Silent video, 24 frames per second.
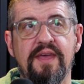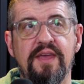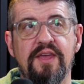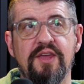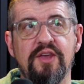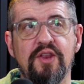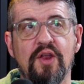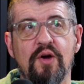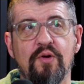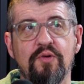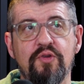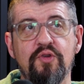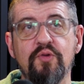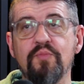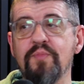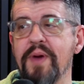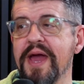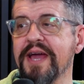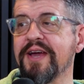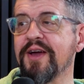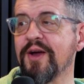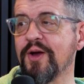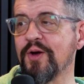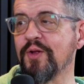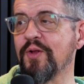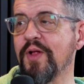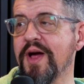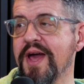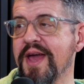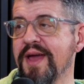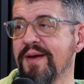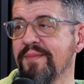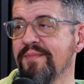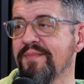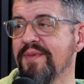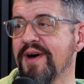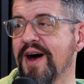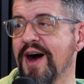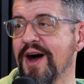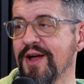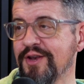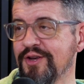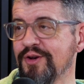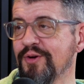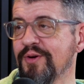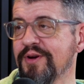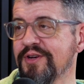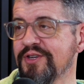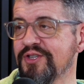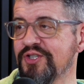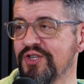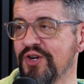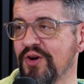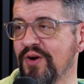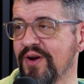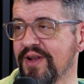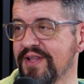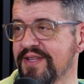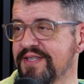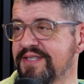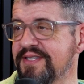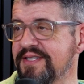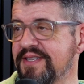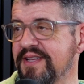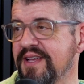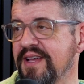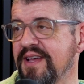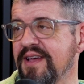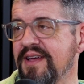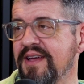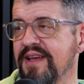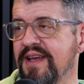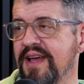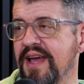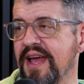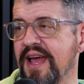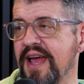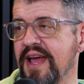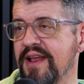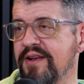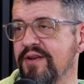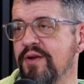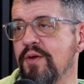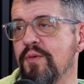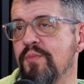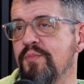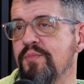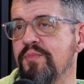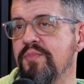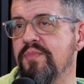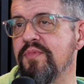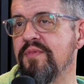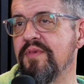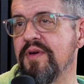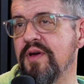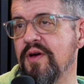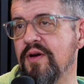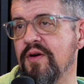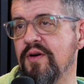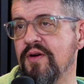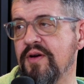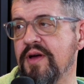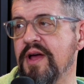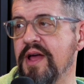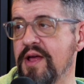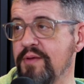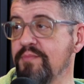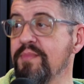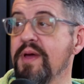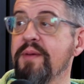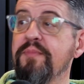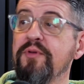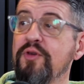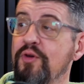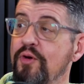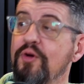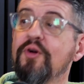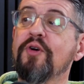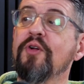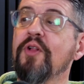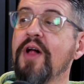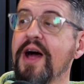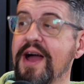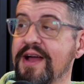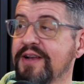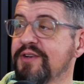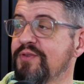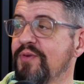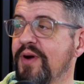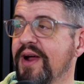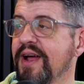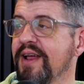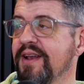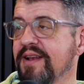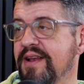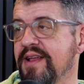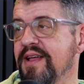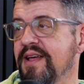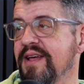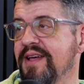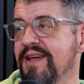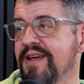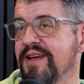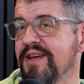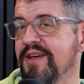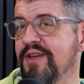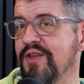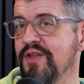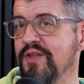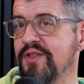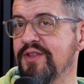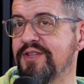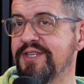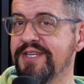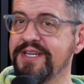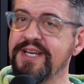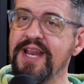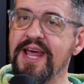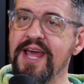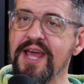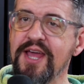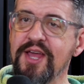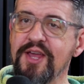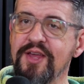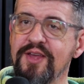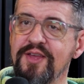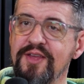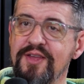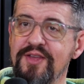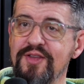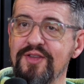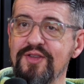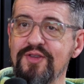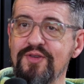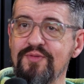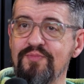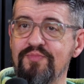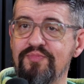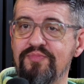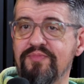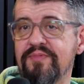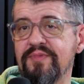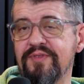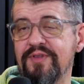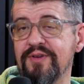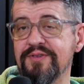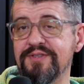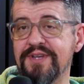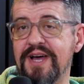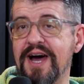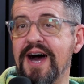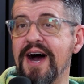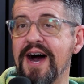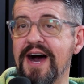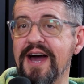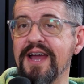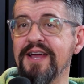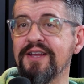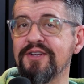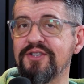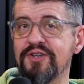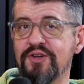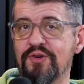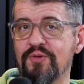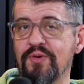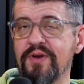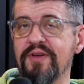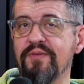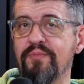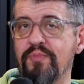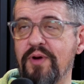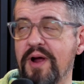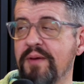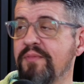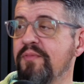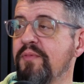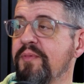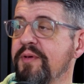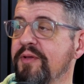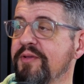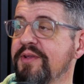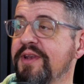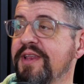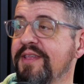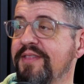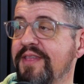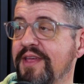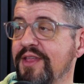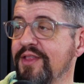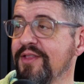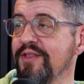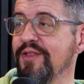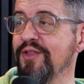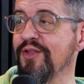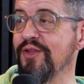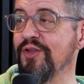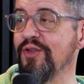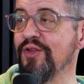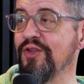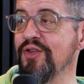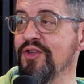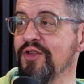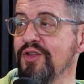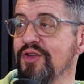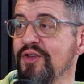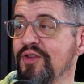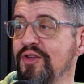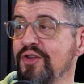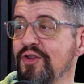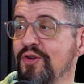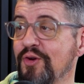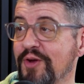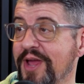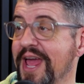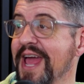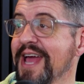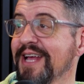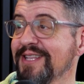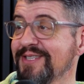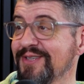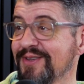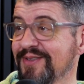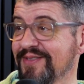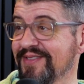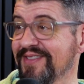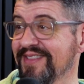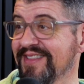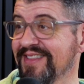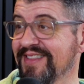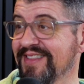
You make a claim on your insurance and maybe you collect, right? Today, there's a high degree of probability that you're canceled.